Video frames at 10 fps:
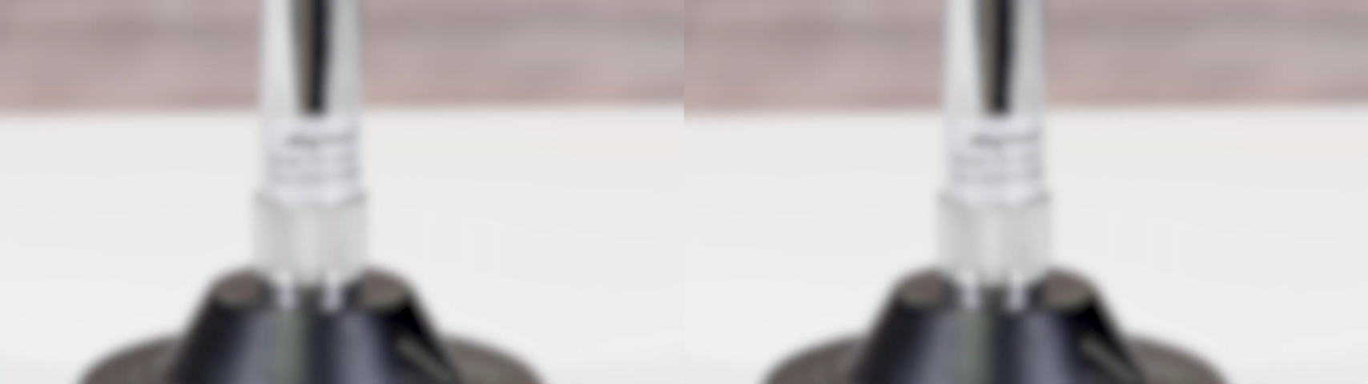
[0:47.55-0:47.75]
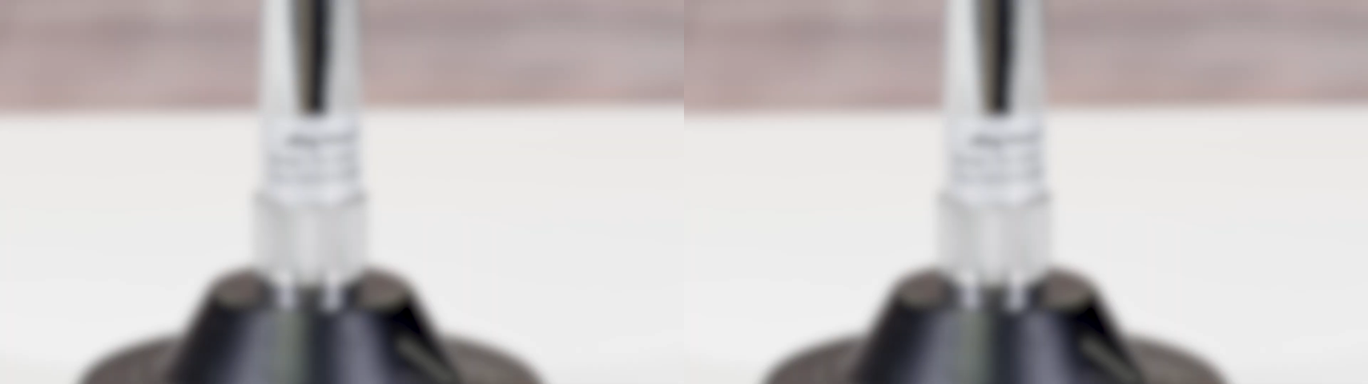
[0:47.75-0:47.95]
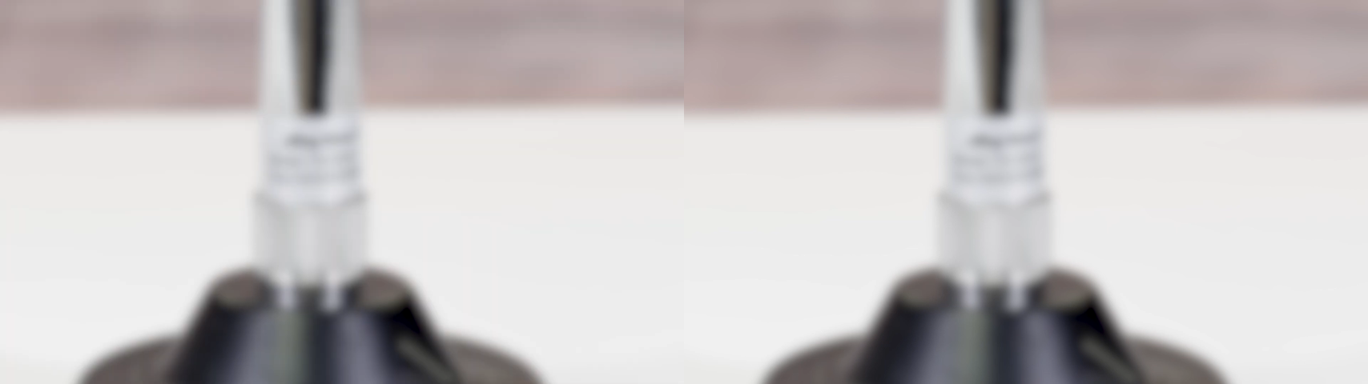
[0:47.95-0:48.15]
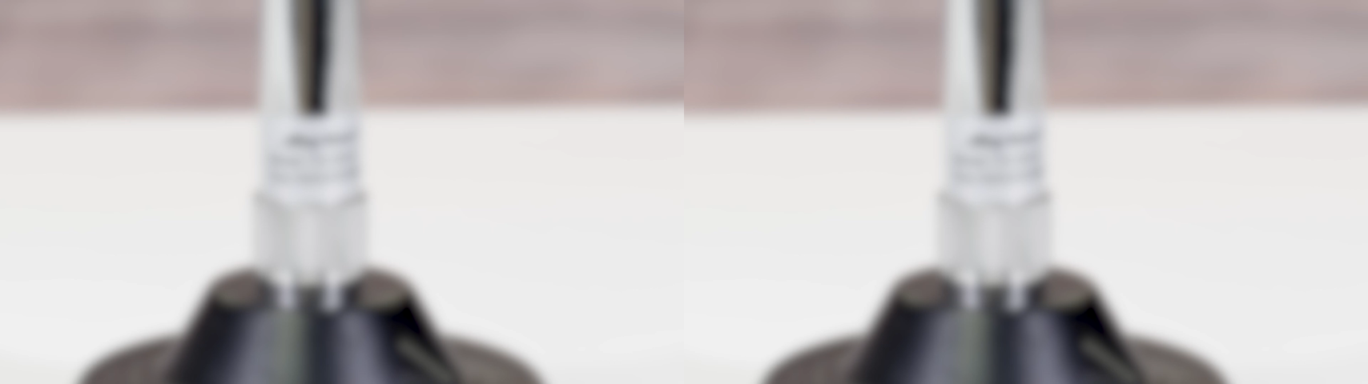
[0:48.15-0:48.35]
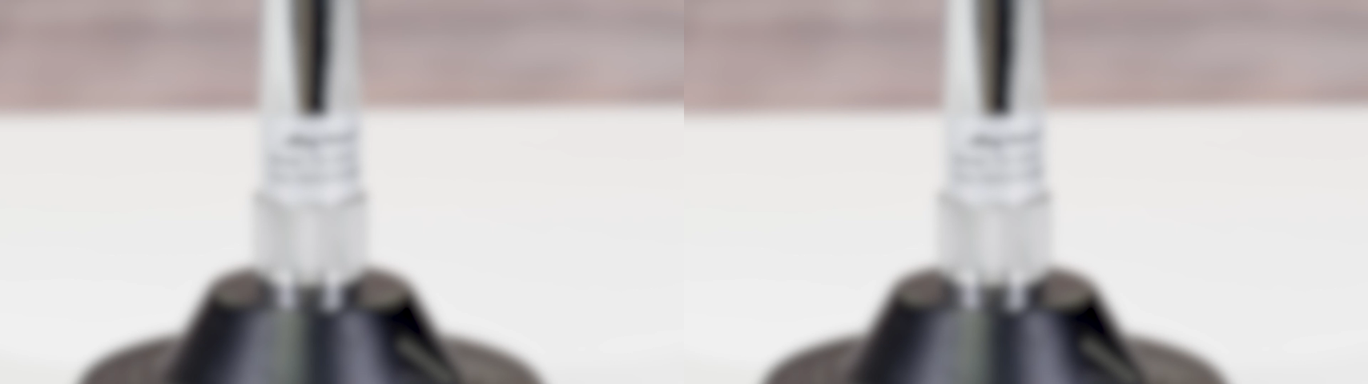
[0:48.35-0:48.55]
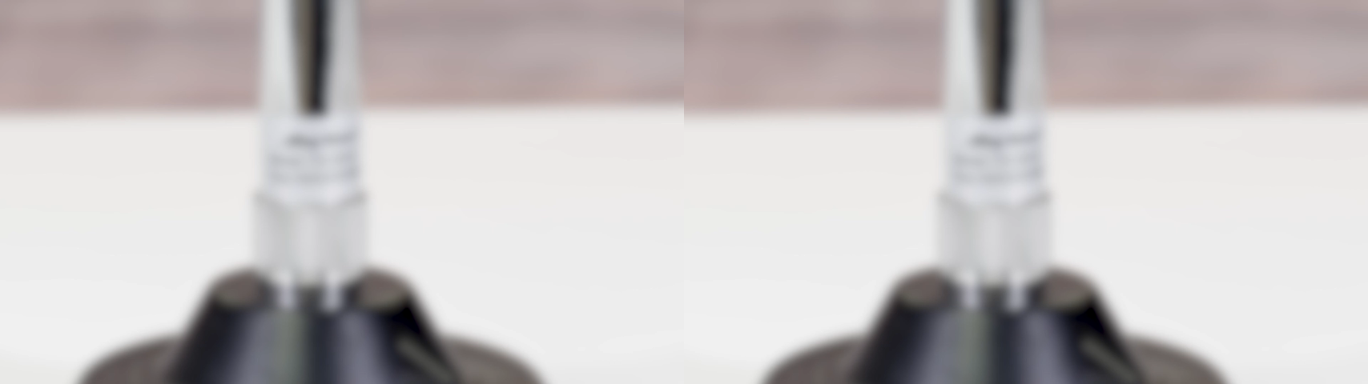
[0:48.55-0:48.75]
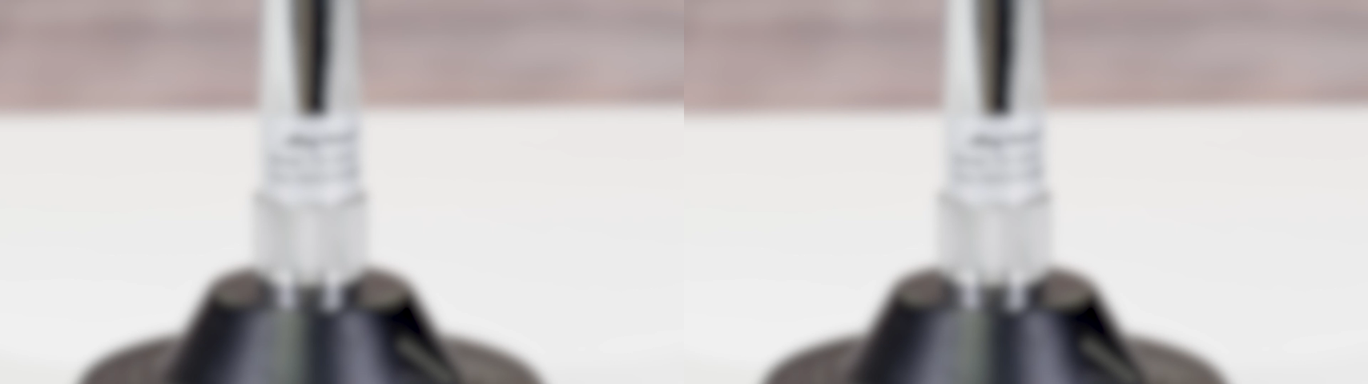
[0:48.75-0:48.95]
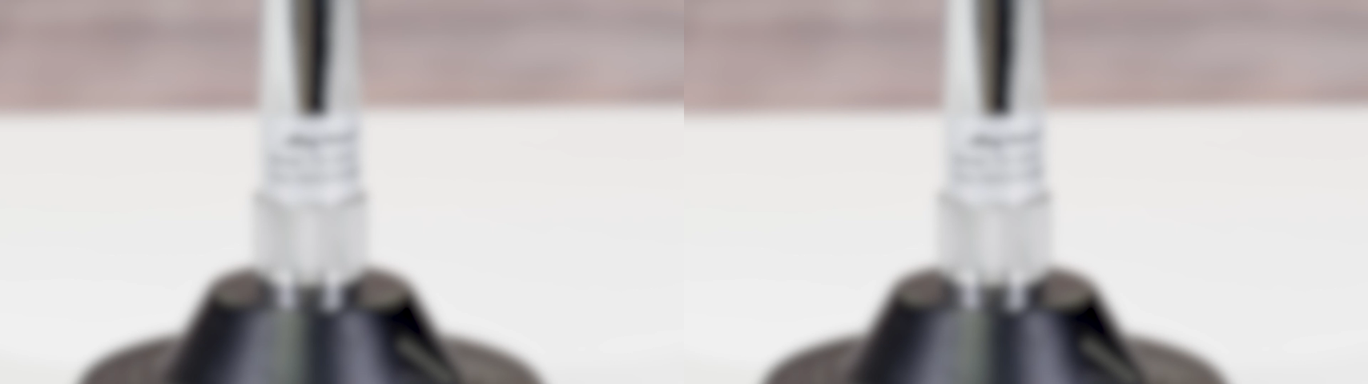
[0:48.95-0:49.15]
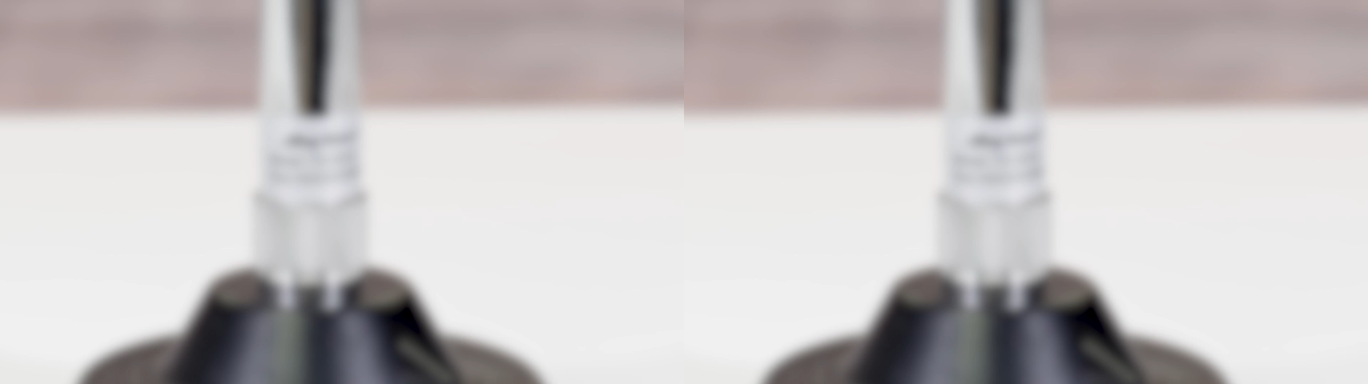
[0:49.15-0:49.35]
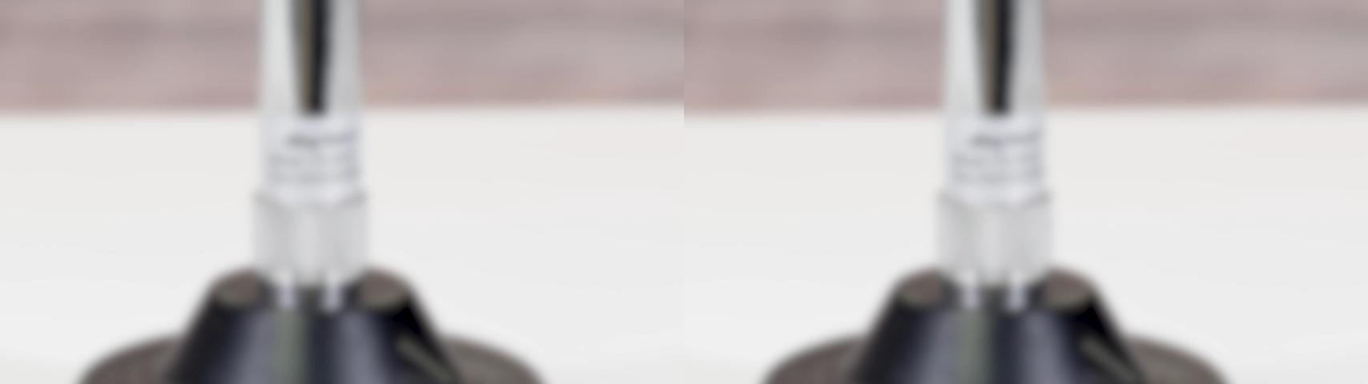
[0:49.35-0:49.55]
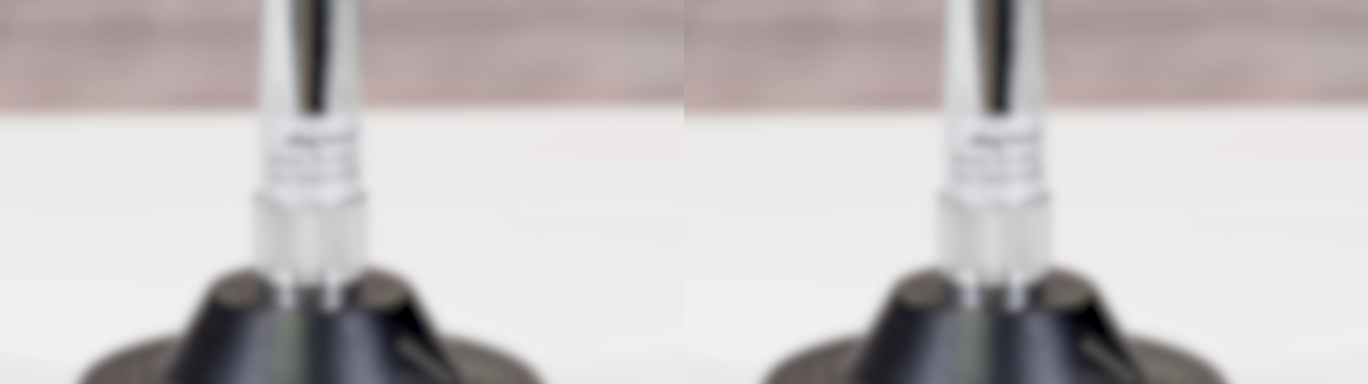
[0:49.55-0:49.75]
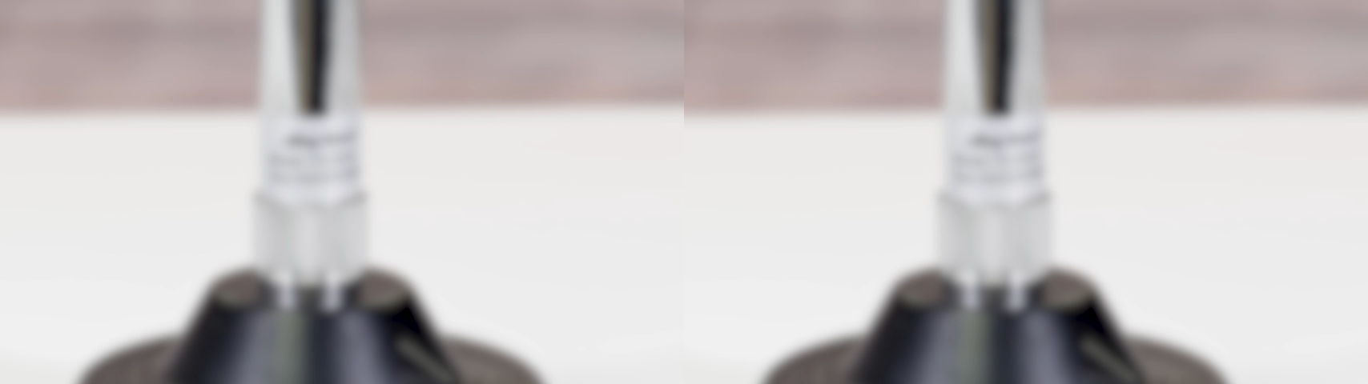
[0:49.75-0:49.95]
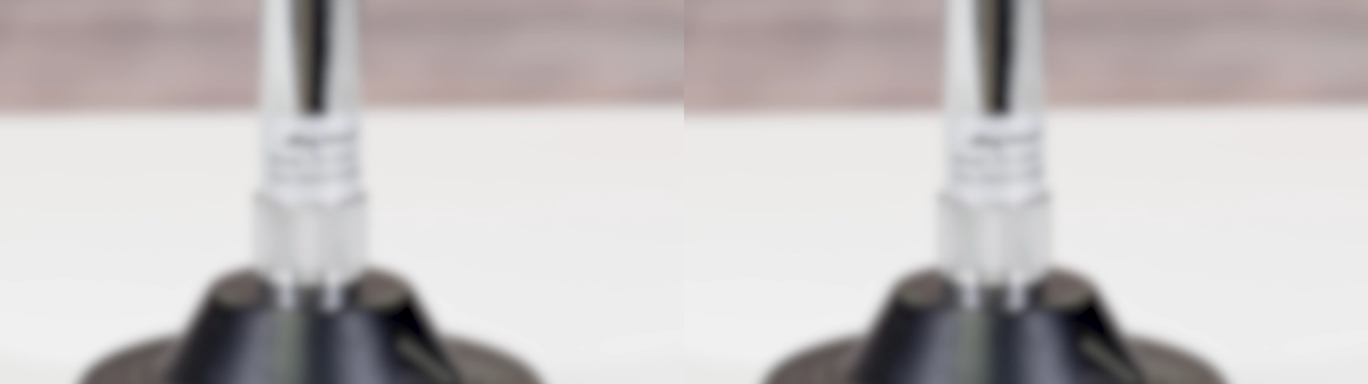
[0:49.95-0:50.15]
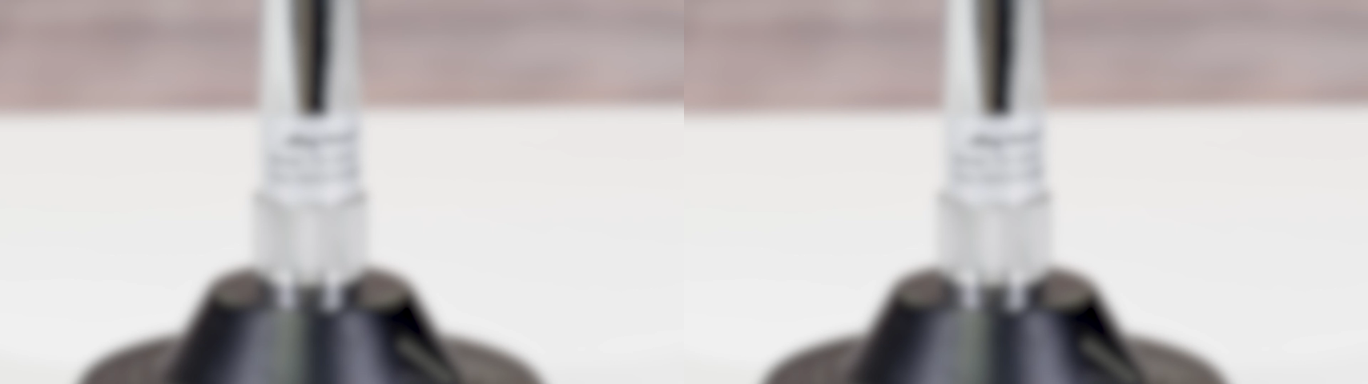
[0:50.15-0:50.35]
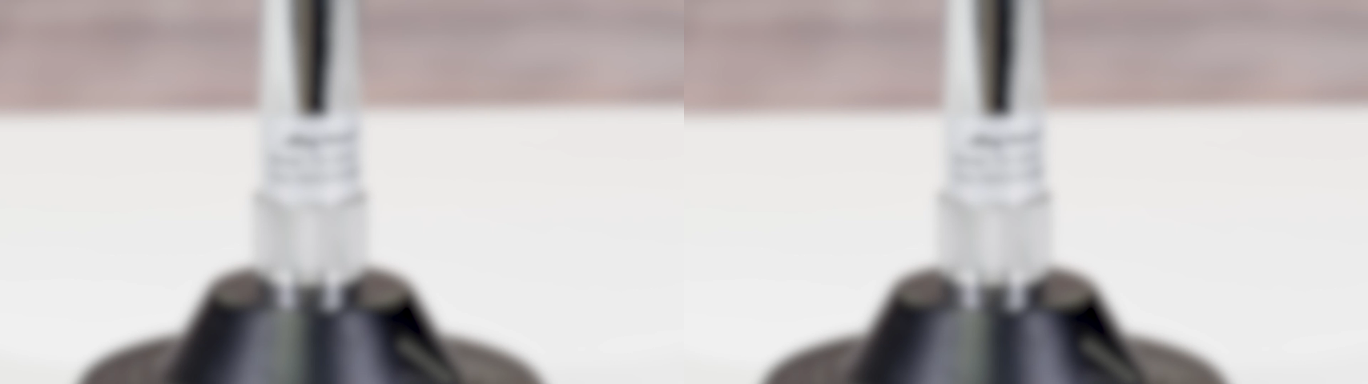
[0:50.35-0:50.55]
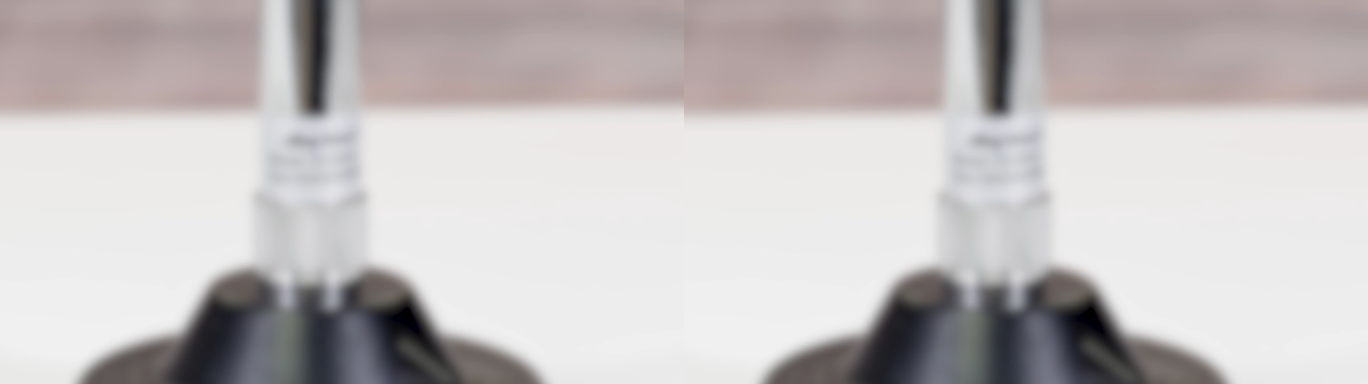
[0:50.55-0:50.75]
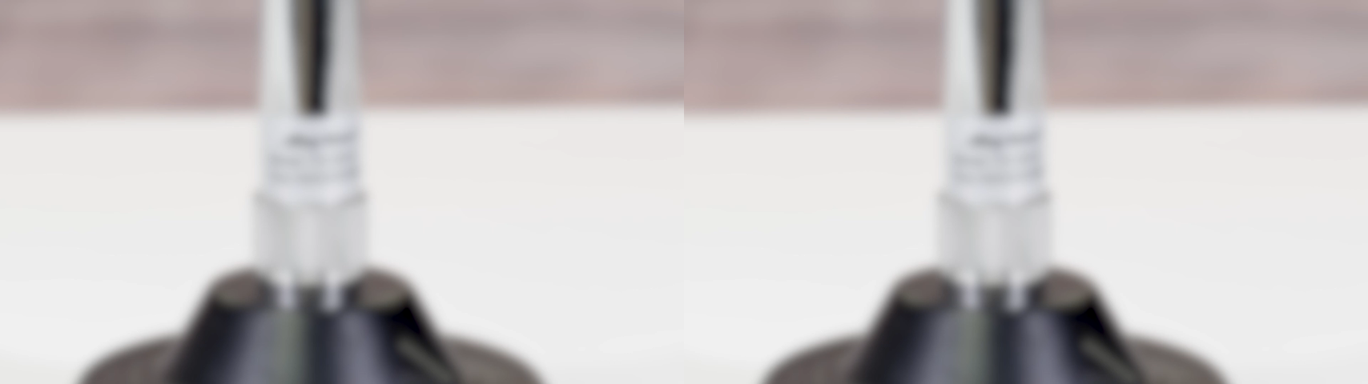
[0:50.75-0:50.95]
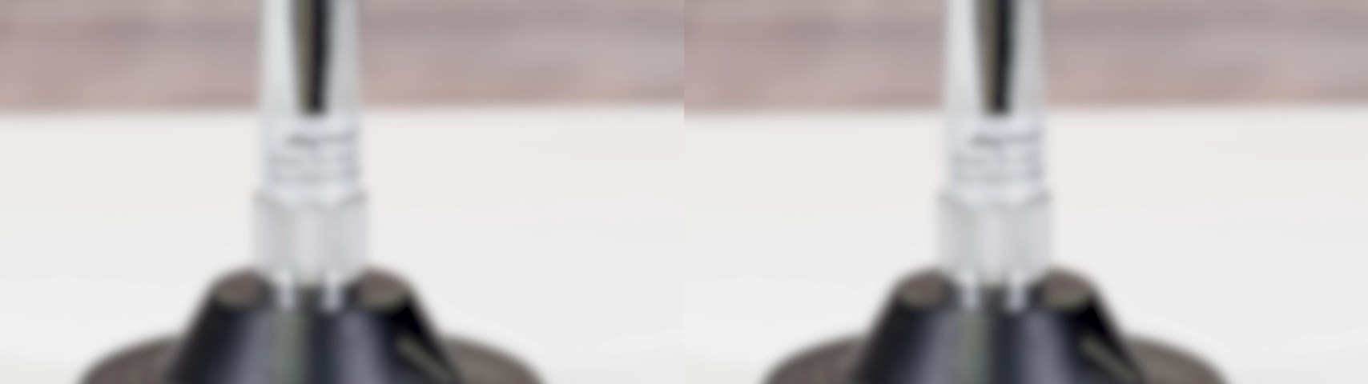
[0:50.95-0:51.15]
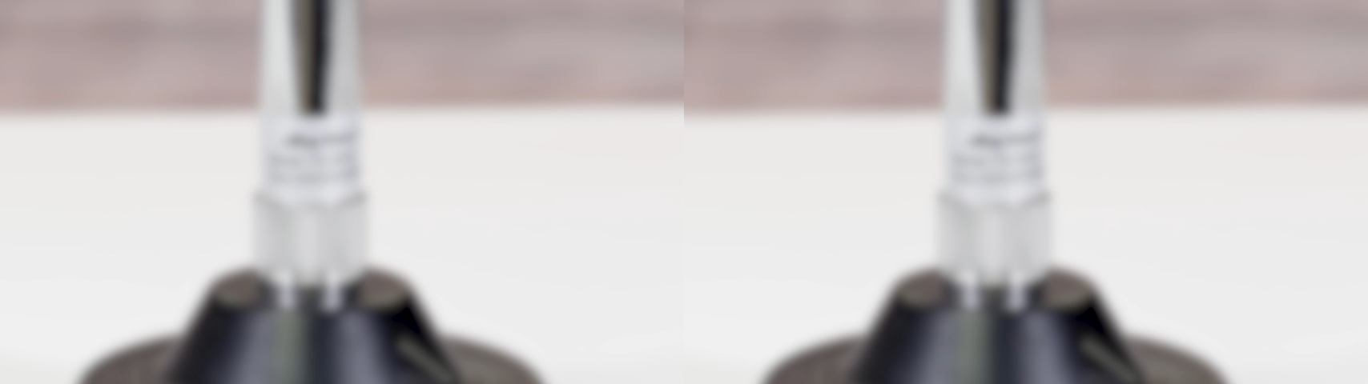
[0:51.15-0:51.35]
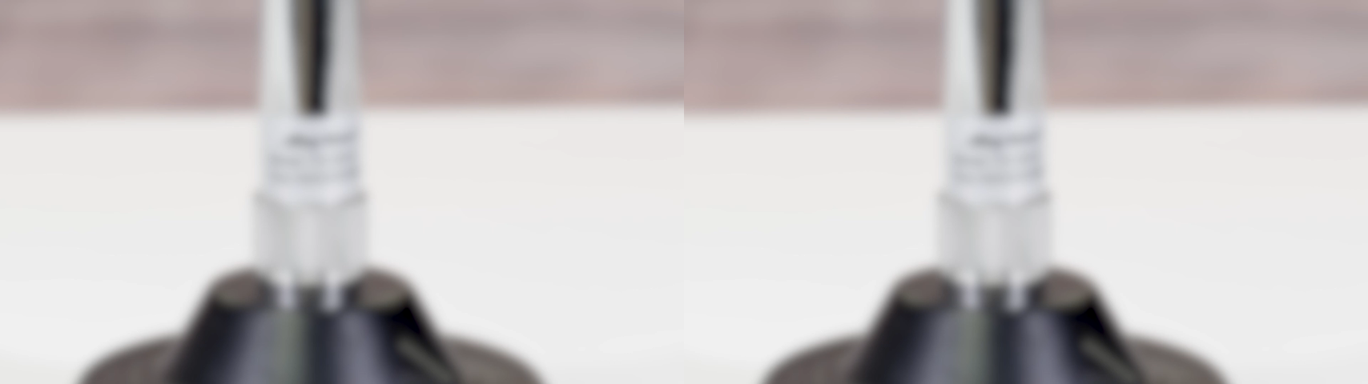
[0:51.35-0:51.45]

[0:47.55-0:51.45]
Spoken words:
Nobody's mouth can be seen.